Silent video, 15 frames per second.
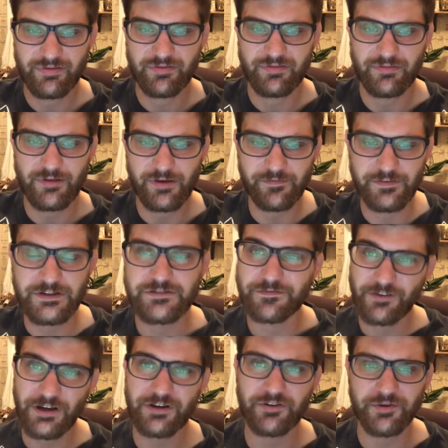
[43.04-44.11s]
The feature
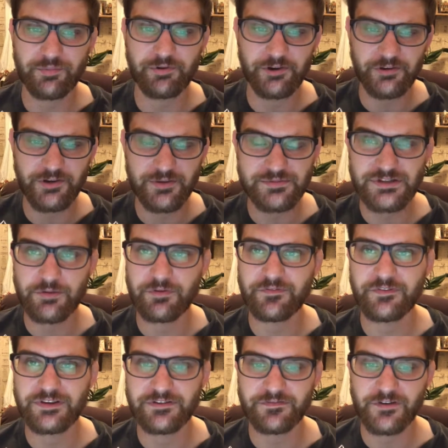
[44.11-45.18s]
fight on the prelims at
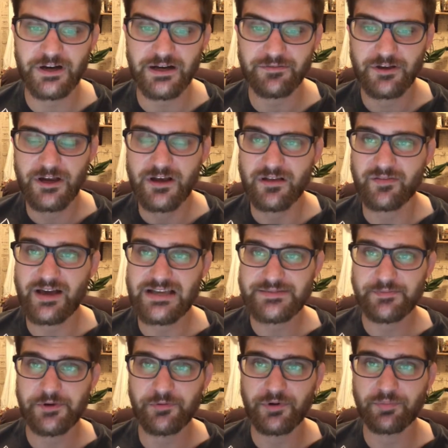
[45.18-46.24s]
155, last
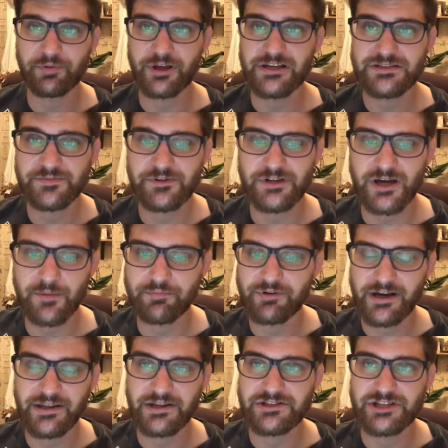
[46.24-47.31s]
minute replacement. You got
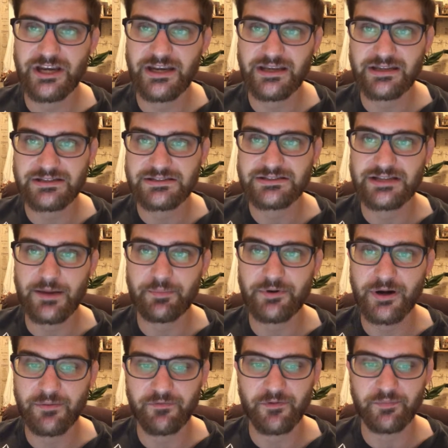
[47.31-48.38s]
Brandon Jenkins stepping
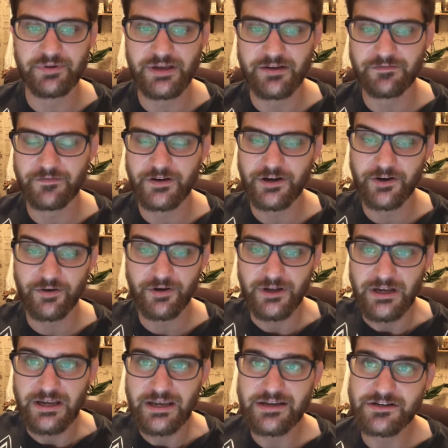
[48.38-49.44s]
up from PFL.
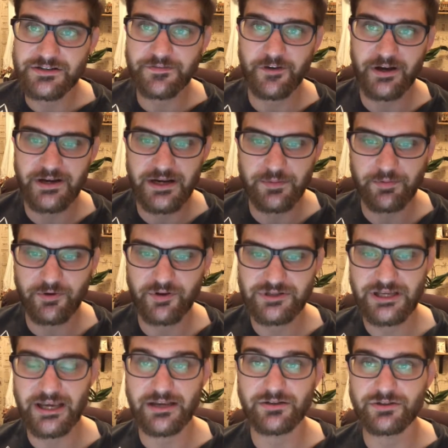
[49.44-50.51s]
He just fought in April,
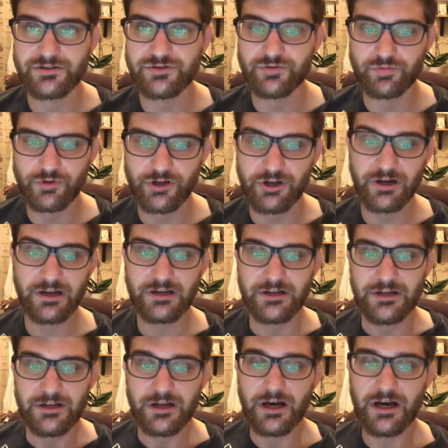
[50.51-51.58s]
taking on Zhu Rong.
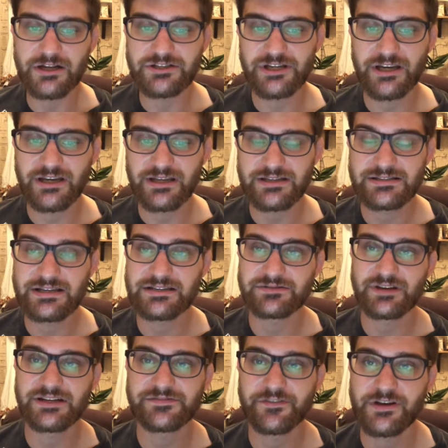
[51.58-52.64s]
Jenkins, his
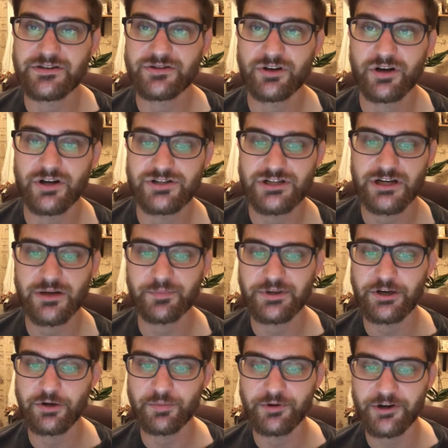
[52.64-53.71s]
last fight, took on Jacob
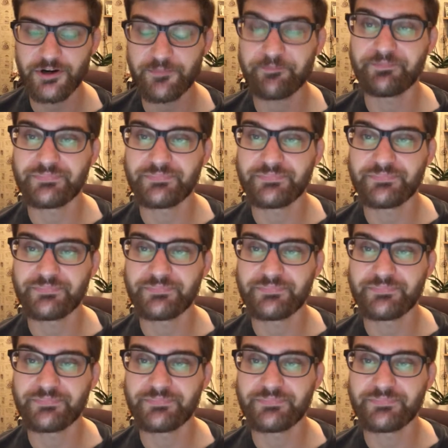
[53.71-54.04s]
Kilburn.